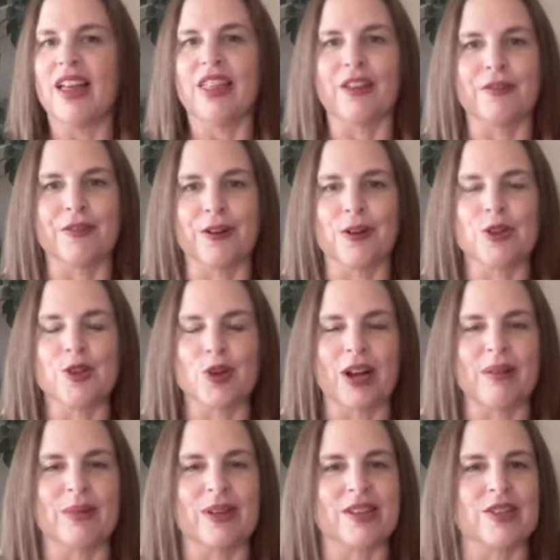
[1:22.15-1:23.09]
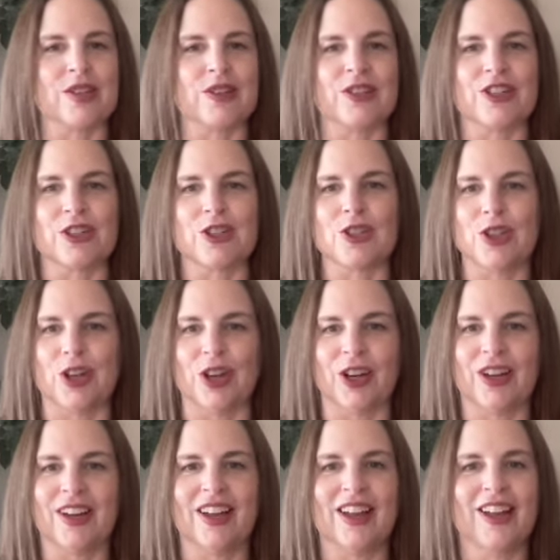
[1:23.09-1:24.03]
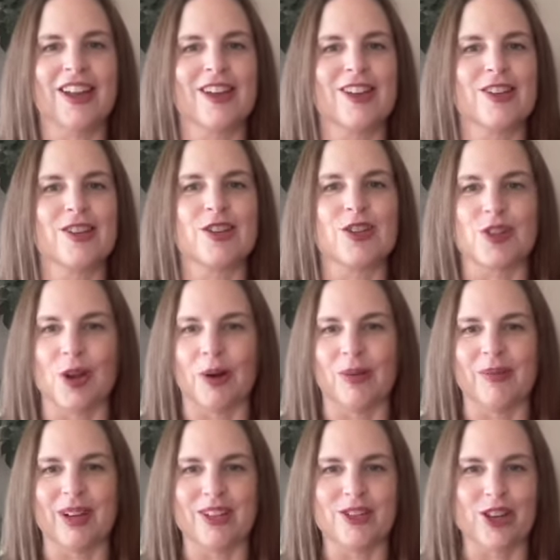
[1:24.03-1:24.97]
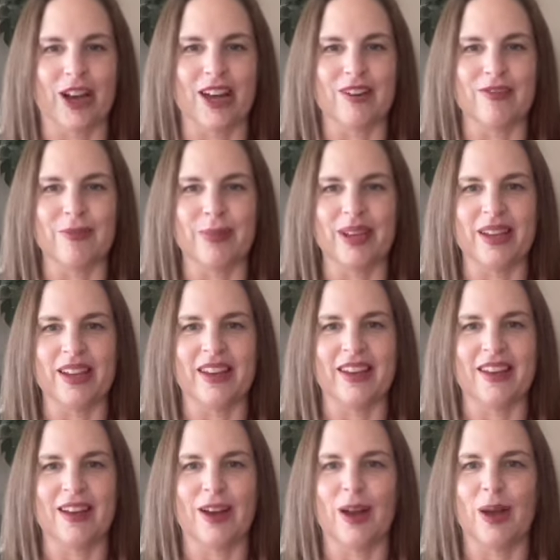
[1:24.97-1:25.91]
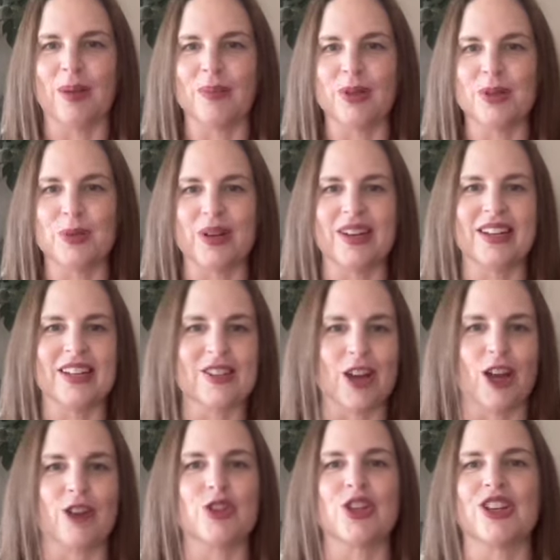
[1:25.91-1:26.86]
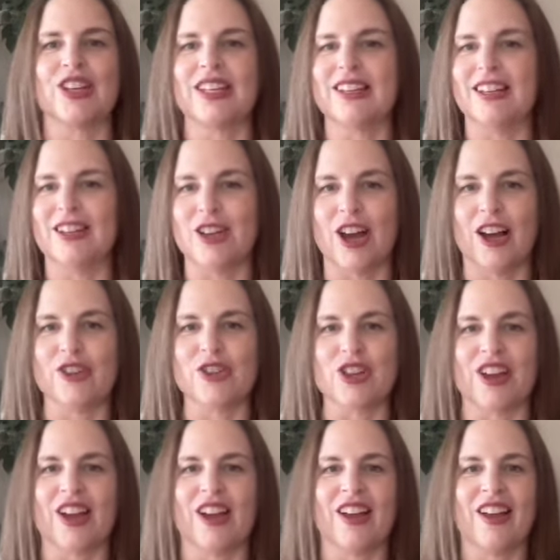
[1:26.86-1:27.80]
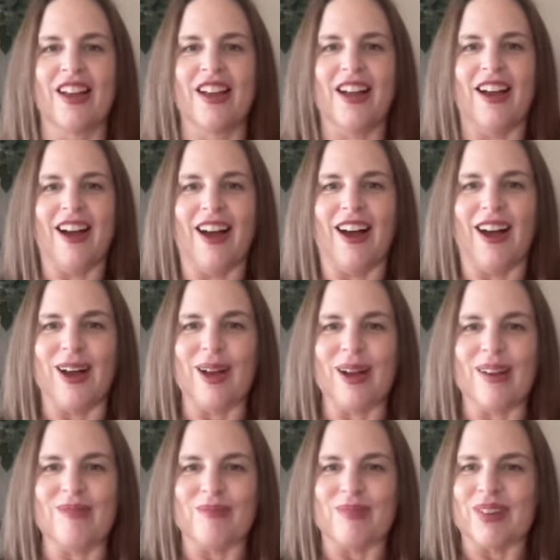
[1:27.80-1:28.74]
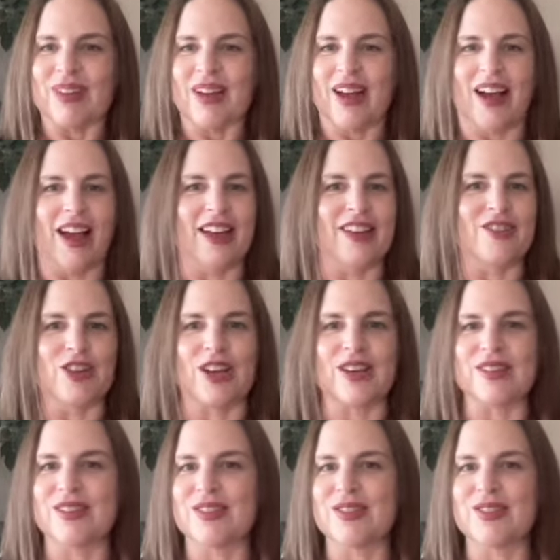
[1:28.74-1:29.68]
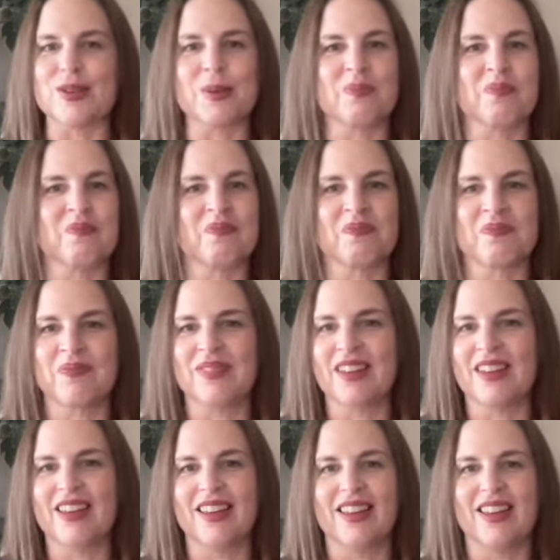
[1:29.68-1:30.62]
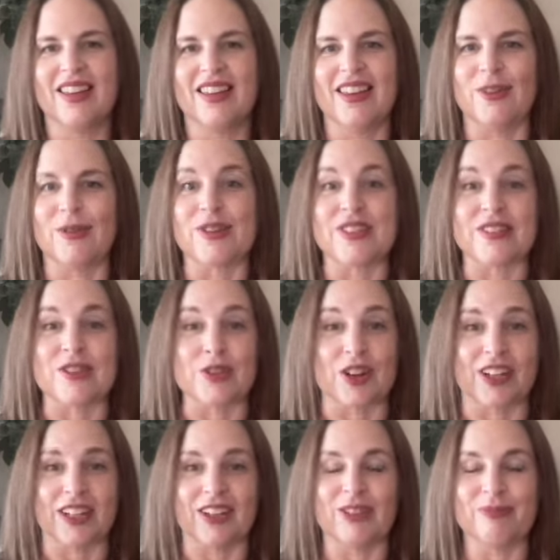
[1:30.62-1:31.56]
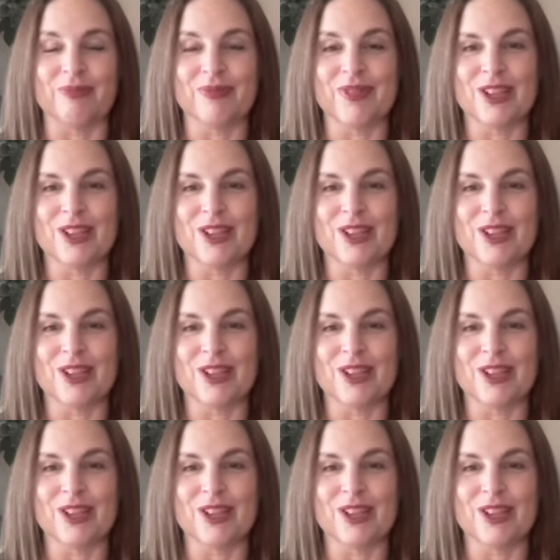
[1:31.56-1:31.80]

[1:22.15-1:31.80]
The first trimester just took so much out of me um, between exhaustion and nausea. Um, I just, it was a struggle.